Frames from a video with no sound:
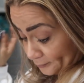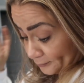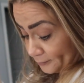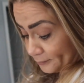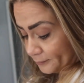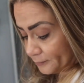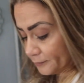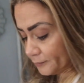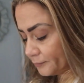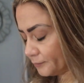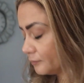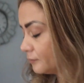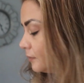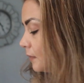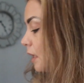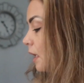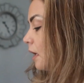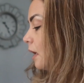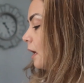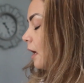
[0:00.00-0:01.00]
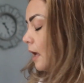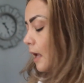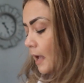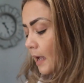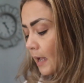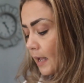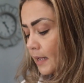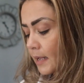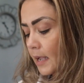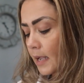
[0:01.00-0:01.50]
Mm-hmm.
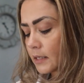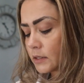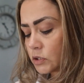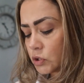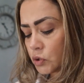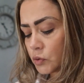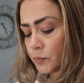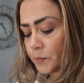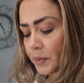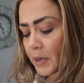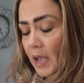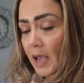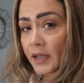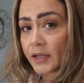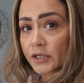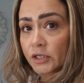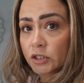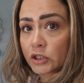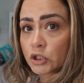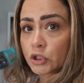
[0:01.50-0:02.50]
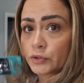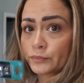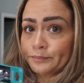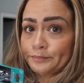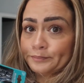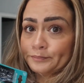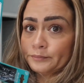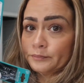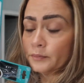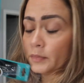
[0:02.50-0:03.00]
And I got 2 package
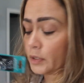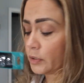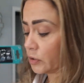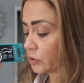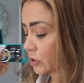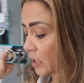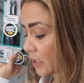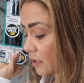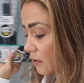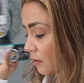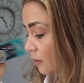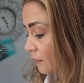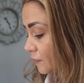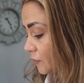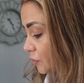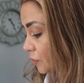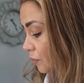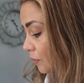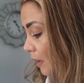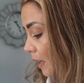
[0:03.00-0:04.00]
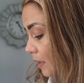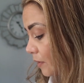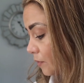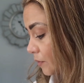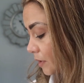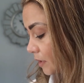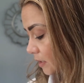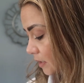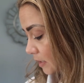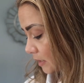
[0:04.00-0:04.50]
because I love to write
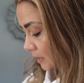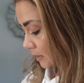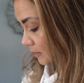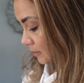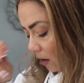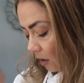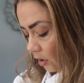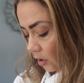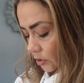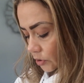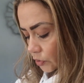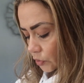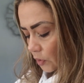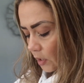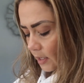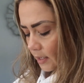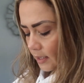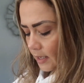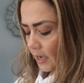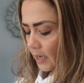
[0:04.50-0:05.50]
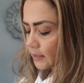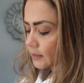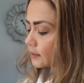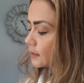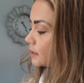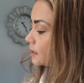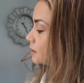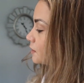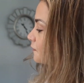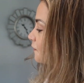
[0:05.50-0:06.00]
with this. Also, I
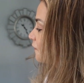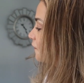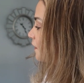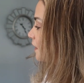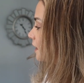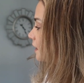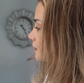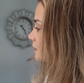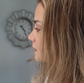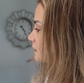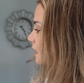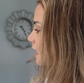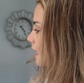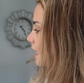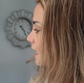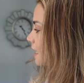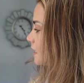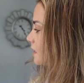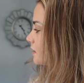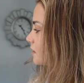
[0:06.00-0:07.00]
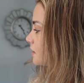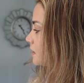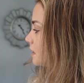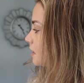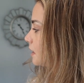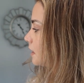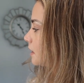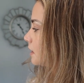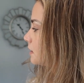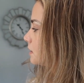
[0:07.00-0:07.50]
got this first aid
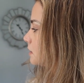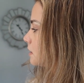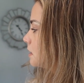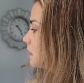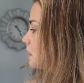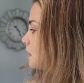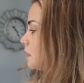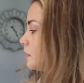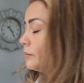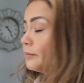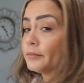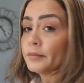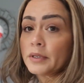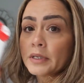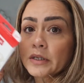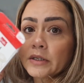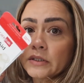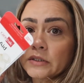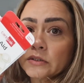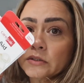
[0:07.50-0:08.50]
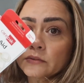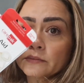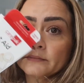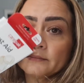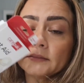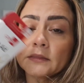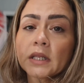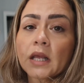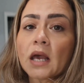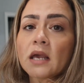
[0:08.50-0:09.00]
kit because
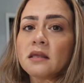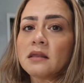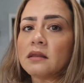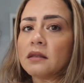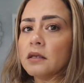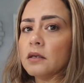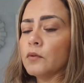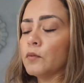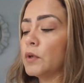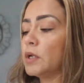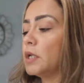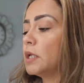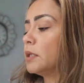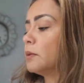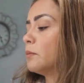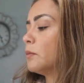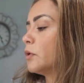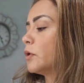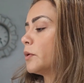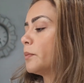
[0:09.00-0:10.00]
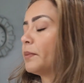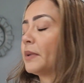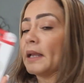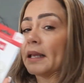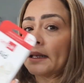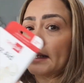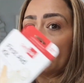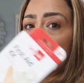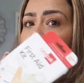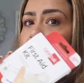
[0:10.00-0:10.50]
I think we need more
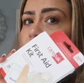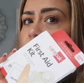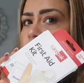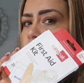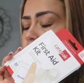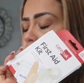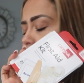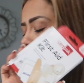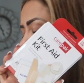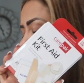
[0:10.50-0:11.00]
band-aid.